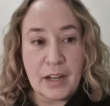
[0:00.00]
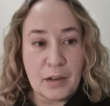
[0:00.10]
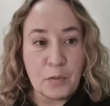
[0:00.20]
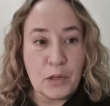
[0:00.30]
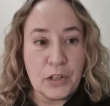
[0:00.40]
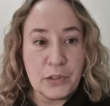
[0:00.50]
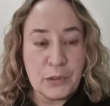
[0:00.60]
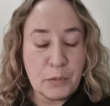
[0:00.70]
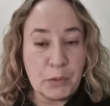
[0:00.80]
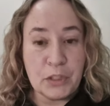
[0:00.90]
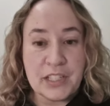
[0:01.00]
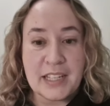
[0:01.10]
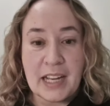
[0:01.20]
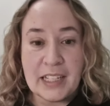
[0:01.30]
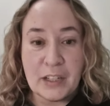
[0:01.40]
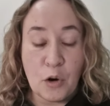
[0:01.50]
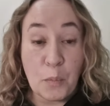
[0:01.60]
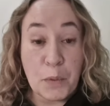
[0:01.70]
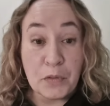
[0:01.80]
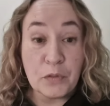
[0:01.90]
we were designing an
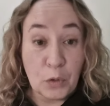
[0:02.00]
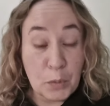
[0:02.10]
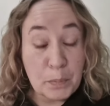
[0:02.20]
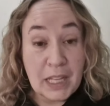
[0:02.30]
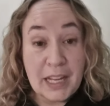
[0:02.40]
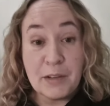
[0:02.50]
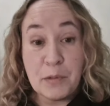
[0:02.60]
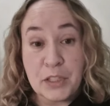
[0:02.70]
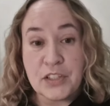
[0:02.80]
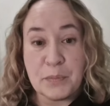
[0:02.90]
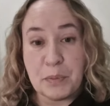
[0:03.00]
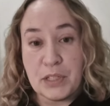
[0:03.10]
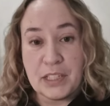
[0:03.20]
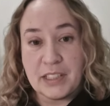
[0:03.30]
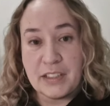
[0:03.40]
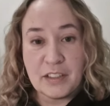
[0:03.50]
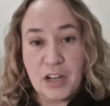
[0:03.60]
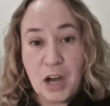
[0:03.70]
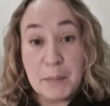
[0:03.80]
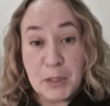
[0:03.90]
open floor plan, which is a pretty
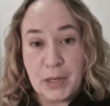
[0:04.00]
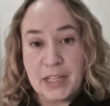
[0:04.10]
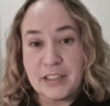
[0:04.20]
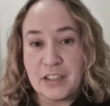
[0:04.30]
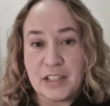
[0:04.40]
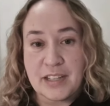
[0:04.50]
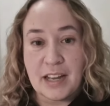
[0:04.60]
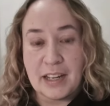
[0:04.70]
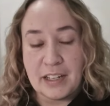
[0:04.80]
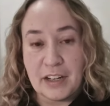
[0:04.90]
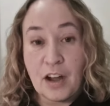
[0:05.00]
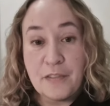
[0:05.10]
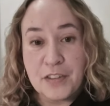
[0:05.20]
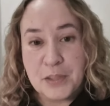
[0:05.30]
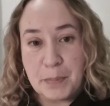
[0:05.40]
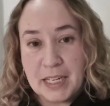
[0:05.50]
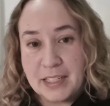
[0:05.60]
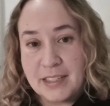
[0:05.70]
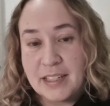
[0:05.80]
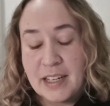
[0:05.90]
common way to design an office
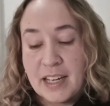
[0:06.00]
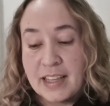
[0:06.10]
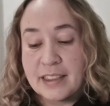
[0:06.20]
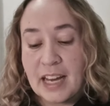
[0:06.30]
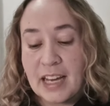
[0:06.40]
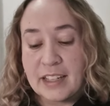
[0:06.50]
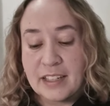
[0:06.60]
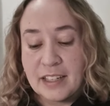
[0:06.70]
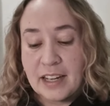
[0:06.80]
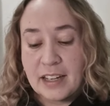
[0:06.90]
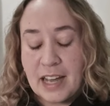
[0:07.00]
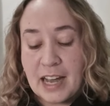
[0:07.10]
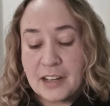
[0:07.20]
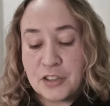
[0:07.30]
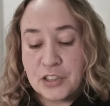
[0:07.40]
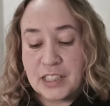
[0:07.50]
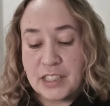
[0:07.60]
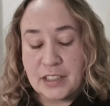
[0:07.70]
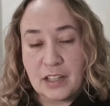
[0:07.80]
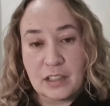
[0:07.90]
space, that
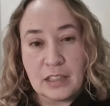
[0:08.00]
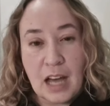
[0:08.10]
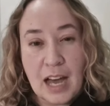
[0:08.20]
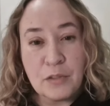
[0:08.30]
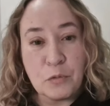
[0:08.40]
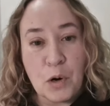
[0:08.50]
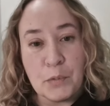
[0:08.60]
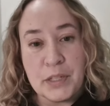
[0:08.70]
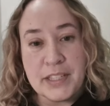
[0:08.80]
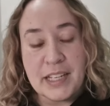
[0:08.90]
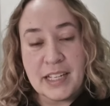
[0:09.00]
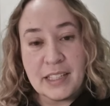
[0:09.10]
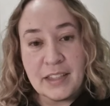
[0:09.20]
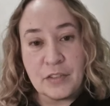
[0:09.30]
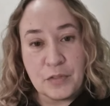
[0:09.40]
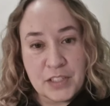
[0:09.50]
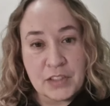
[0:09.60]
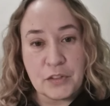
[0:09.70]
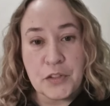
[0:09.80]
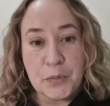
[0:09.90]
actually a lot of what was in the
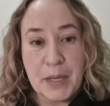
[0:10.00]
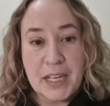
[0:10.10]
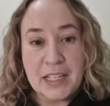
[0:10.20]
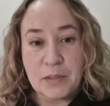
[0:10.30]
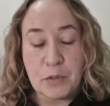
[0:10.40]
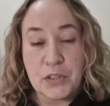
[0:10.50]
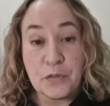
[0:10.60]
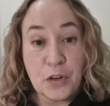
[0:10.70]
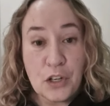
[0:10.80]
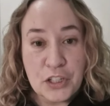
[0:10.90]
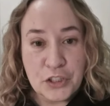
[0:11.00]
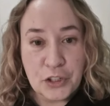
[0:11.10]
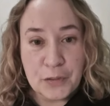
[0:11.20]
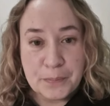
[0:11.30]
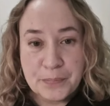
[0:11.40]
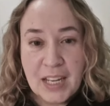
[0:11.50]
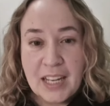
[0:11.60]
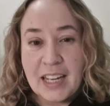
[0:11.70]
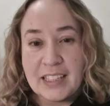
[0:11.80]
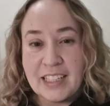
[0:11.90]
physical space was furniture.
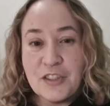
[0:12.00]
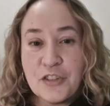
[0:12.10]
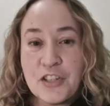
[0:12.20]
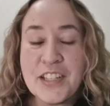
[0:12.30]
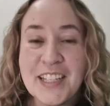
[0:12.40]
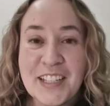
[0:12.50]
And the interesting